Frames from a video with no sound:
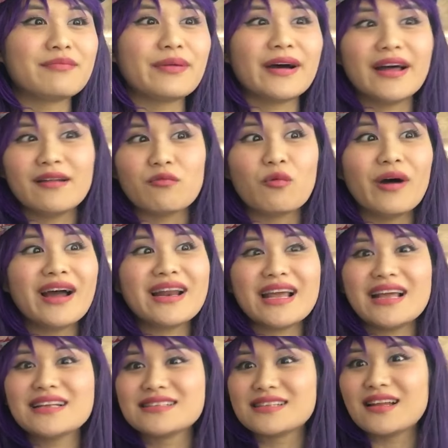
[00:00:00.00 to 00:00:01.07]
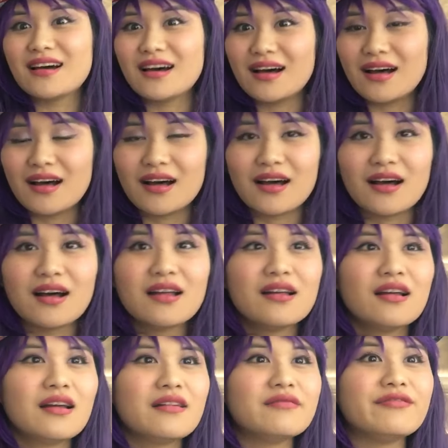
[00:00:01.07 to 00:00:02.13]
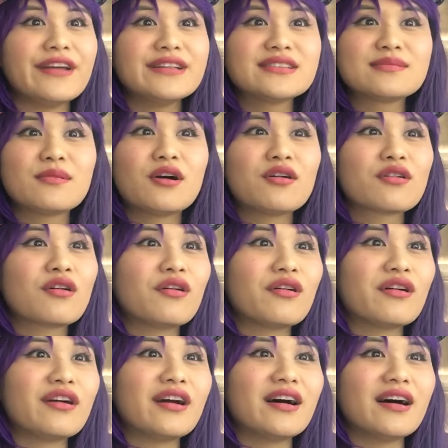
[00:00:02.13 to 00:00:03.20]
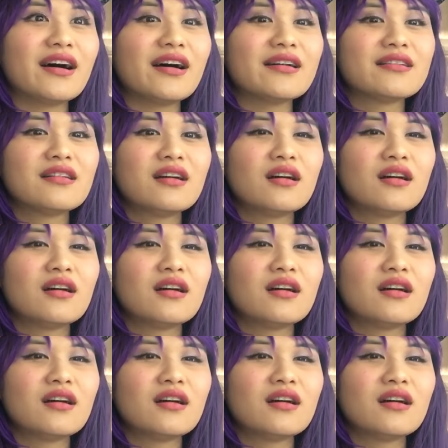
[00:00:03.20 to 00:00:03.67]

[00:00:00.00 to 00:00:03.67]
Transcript: But what is the, Vince Moke or,